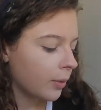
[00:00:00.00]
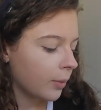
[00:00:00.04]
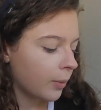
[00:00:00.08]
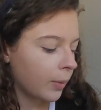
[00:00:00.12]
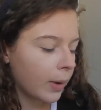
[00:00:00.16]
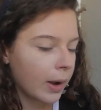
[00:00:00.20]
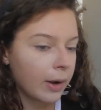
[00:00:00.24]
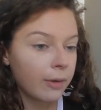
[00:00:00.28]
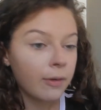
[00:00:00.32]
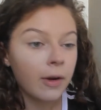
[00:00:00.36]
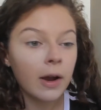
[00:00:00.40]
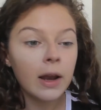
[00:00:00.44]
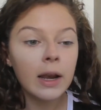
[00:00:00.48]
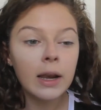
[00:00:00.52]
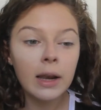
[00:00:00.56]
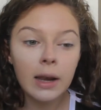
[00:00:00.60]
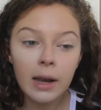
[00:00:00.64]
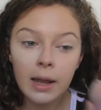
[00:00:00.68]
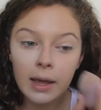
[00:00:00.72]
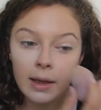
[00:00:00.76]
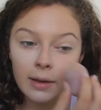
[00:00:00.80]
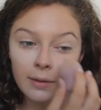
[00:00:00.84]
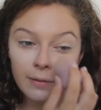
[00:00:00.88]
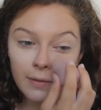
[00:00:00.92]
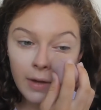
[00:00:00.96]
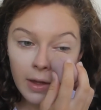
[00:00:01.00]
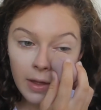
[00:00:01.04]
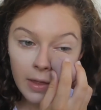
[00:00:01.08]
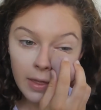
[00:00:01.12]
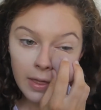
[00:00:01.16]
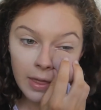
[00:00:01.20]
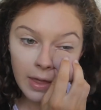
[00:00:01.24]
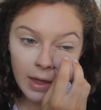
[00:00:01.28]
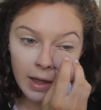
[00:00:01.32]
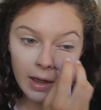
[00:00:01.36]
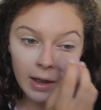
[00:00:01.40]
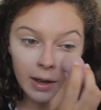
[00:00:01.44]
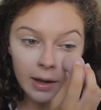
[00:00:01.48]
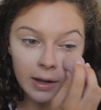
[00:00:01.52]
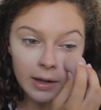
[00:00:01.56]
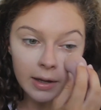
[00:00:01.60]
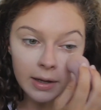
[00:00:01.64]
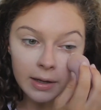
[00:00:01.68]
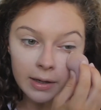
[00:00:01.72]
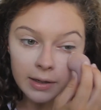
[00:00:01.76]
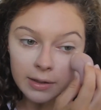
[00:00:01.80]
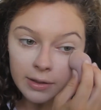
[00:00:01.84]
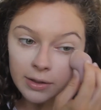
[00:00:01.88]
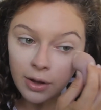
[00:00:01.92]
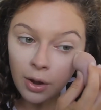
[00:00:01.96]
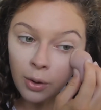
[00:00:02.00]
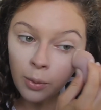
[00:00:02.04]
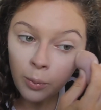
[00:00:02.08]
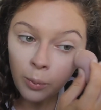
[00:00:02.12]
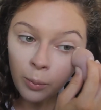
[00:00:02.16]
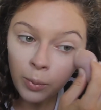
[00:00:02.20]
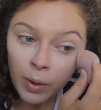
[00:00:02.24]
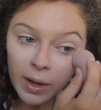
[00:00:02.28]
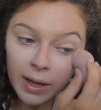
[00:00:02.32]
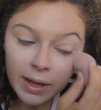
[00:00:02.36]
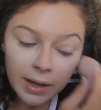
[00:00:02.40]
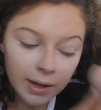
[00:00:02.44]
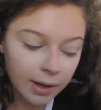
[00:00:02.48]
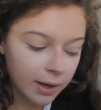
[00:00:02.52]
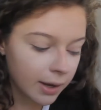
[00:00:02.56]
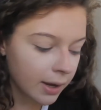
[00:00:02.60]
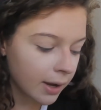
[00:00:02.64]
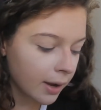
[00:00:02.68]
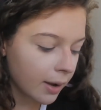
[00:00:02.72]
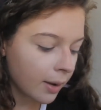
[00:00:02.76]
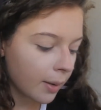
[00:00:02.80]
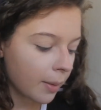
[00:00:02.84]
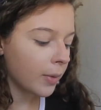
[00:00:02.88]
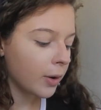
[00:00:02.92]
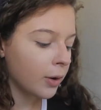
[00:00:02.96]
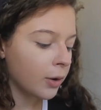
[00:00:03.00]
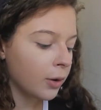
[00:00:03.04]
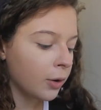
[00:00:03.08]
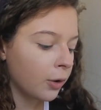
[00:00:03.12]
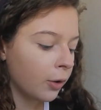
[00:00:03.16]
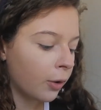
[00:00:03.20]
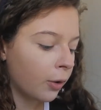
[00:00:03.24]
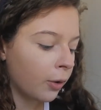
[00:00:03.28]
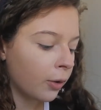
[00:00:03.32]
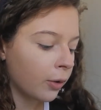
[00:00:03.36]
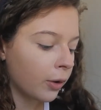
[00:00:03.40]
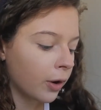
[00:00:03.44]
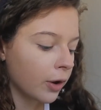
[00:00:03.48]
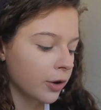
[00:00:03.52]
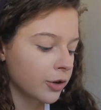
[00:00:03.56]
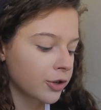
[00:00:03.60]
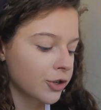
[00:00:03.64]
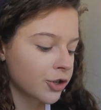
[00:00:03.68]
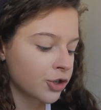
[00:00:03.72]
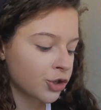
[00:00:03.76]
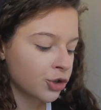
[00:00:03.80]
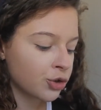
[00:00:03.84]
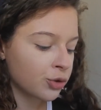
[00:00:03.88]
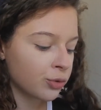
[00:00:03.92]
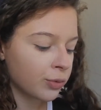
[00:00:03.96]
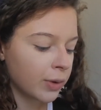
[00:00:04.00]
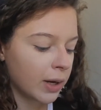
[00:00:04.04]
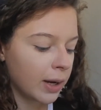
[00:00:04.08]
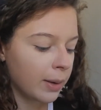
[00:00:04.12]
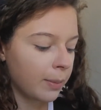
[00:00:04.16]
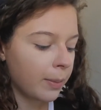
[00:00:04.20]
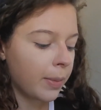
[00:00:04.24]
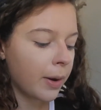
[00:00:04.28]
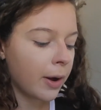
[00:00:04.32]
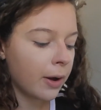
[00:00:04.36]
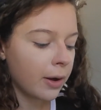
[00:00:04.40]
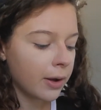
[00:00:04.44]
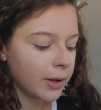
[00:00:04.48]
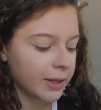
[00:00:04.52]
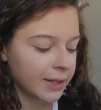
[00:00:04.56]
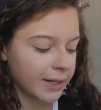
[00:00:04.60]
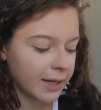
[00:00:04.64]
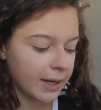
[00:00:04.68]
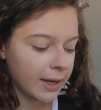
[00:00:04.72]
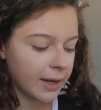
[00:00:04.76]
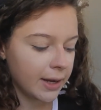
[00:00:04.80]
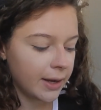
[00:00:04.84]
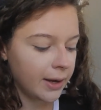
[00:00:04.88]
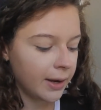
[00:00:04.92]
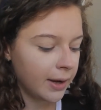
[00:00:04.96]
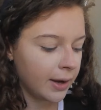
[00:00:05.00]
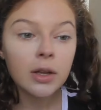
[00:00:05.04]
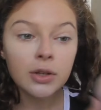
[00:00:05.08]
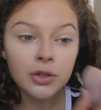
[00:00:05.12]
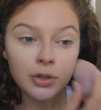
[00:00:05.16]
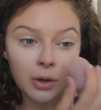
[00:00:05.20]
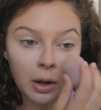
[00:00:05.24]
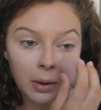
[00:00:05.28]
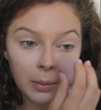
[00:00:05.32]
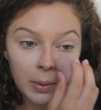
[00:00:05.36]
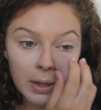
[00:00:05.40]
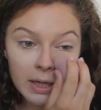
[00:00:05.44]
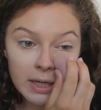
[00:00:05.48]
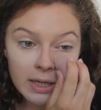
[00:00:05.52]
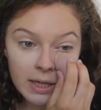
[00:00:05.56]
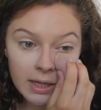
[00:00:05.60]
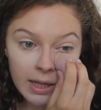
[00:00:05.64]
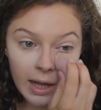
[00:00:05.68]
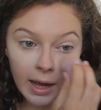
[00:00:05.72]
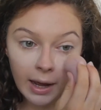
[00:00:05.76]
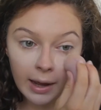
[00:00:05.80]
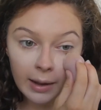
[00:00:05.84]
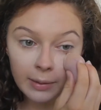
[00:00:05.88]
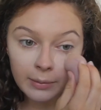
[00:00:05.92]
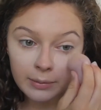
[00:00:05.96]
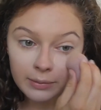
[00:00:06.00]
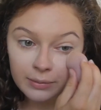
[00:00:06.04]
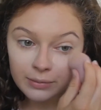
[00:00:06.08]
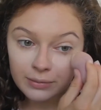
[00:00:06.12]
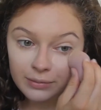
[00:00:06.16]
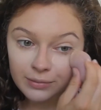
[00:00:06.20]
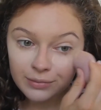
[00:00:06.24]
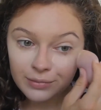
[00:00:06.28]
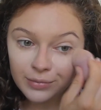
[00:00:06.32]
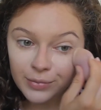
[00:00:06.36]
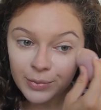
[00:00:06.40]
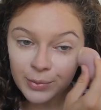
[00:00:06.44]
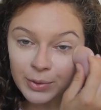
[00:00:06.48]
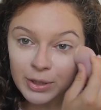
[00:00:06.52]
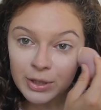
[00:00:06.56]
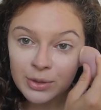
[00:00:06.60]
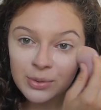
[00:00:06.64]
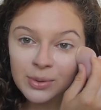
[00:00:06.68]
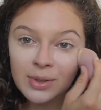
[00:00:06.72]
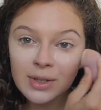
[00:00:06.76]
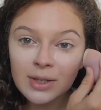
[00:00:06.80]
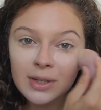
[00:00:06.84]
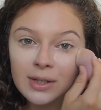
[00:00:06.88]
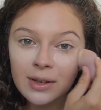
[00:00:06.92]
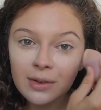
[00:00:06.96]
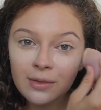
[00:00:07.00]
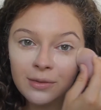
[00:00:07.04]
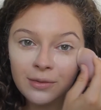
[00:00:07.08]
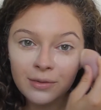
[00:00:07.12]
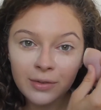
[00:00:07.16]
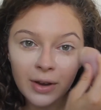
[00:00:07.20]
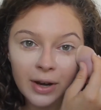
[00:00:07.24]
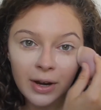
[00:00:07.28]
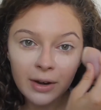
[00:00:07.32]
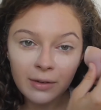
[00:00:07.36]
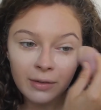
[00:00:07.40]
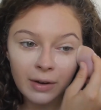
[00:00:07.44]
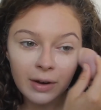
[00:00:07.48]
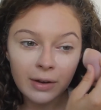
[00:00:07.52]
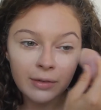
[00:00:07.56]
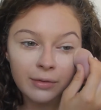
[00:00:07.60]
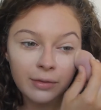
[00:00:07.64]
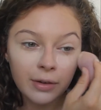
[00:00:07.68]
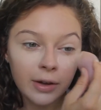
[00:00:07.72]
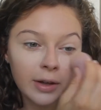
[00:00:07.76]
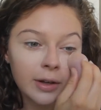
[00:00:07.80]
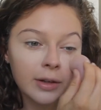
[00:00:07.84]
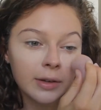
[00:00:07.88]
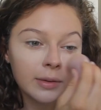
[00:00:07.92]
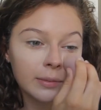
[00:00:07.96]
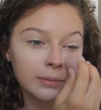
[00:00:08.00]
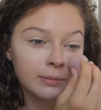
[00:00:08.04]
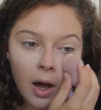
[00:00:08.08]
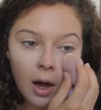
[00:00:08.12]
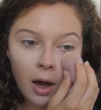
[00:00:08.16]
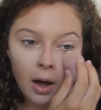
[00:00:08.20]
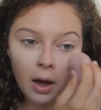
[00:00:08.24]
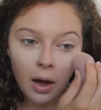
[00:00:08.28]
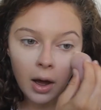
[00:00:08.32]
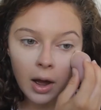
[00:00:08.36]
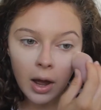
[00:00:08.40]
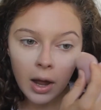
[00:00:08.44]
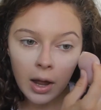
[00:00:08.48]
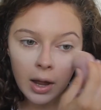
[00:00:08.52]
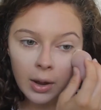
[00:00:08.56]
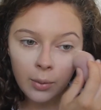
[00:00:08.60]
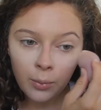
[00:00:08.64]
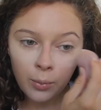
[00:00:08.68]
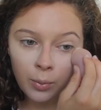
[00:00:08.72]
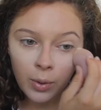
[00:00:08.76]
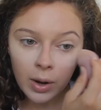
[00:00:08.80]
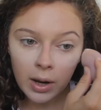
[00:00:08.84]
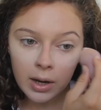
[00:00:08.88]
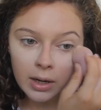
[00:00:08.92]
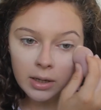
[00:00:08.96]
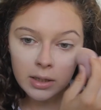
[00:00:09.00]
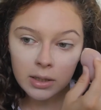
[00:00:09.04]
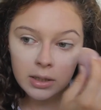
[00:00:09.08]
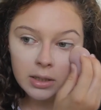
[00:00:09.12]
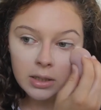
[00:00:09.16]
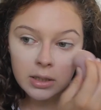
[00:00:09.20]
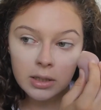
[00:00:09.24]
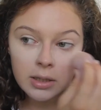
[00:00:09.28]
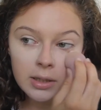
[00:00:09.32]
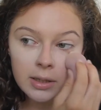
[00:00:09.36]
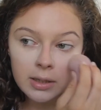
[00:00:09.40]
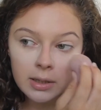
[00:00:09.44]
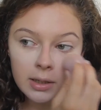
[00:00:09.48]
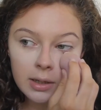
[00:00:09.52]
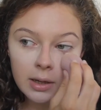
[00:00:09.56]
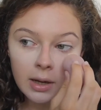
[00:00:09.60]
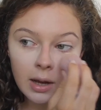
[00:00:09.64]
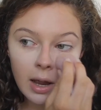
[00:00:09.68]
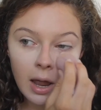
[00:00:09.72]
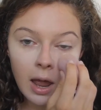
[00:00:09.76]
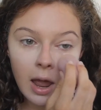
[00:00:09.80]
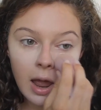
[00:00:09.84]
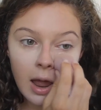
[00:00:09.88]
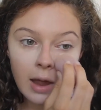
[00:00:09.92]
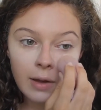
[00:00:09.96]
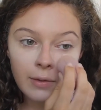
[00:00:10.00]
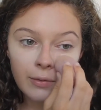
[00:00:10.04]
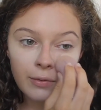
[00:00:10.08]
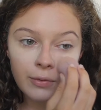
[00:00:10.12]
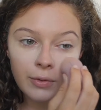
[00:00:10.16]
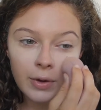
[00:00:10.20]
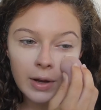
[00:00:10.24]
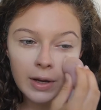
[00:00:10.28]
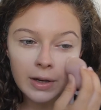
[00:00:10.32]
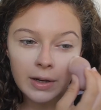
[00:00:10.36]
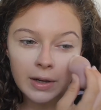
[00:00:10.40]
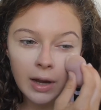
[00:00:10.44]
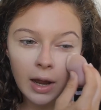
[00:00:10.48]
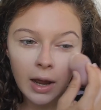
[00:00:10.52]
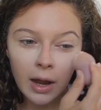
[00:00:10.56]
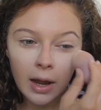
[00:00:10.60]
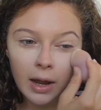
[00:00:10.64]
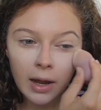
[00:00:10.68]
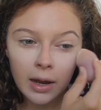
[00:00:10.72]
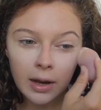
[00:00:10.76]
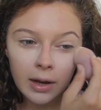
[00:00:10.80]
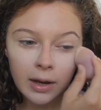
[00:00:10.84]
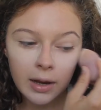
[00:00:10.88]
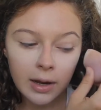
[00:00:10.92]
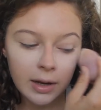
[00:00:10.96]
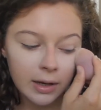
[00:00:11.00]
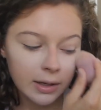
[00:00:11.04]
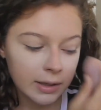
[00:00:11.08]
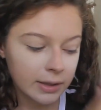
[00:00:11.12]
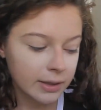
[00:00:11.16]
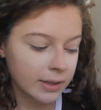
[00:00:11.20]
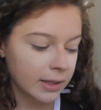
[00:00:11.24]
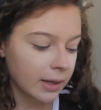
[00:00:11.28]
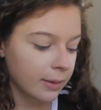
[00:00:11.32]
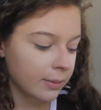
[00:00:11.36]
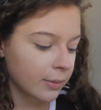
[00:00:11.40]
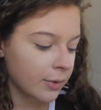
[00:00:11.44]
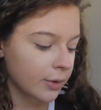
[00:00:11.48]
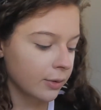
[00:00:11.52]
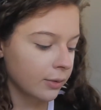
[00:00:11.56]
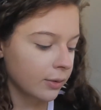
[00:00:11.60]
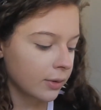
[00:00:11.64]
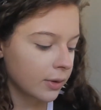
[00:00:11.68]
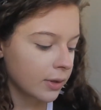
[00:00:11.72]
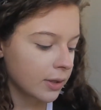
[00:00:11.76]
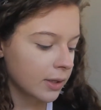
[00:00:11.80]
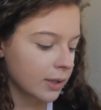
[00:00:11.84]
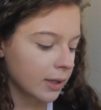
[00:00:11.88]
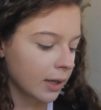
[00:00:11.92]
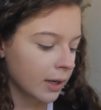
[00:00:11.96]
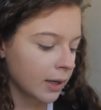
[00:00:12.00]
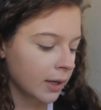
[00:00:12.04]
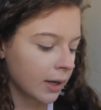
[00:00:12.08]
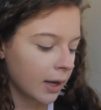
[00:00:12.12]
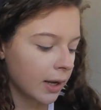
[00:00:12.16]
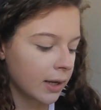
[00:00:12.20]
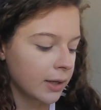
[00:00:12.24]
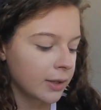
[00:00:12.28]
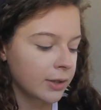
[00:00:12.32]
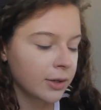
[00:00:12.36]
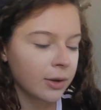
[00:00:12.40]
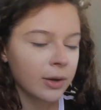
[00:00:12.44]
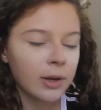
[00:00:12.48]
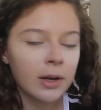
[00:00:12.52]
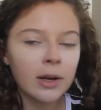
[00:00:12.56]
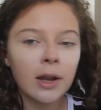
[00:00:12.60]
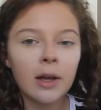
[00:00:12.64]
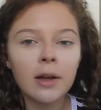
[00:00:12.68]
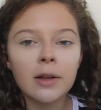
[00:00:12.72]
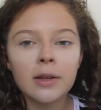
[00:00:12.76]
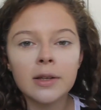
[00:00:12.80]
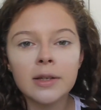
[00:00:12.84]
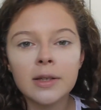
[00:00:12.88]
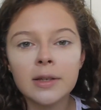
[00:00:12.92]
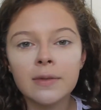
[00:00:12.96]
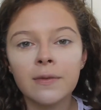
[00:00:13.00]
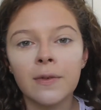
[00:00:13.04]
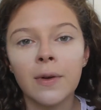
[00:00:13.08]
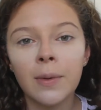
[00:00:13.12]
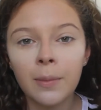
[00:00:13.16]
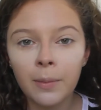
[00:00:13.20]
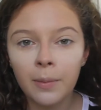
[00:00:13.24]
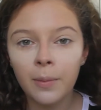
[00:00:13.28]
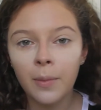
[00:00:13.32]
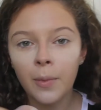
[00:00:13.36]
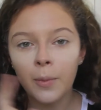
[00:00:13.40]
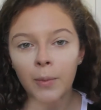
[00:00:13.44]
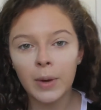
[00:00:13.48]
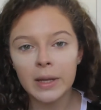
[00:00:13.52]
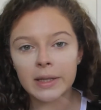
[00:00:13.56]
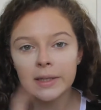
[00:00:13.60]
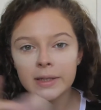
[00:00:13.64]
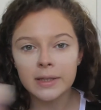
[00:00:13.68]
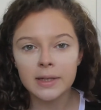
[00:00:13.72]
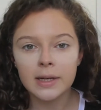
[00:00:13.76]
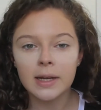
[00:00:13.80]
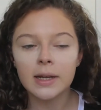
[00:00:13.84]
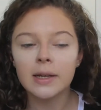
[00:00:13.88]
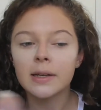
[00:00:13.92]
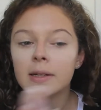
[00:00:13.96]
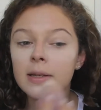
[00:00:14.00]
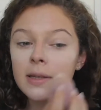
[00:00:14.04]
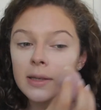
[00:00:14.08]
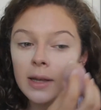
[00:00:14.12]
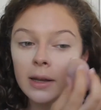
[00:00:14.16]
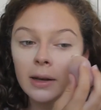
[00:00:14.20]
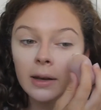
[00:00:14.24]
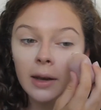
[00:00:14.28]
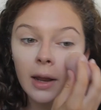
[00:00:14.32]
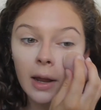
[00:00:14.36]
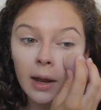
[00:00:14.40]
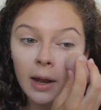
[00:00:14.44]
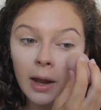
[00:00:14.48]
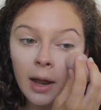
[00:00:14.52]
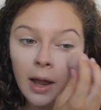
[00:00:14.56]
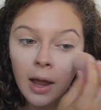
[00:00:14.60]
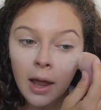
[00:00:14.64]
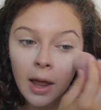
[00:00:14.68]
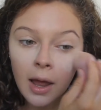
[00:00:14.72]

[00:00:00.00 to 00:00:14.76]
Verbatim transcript: Where I live, there is a week long street party. So I went to that, which was very, very fun. I went every day except on the Sunday, so it lasts from Wednesday to Sunday.